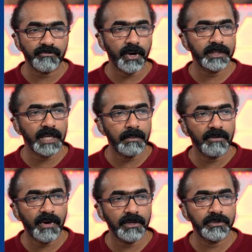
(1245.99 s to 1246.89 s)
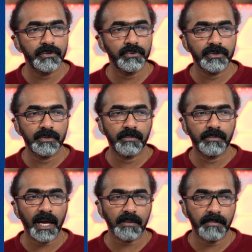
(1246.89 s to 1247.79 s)
For example, if I use
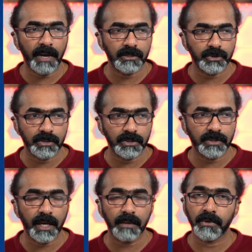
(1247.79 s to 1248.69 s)
Blackmagic design,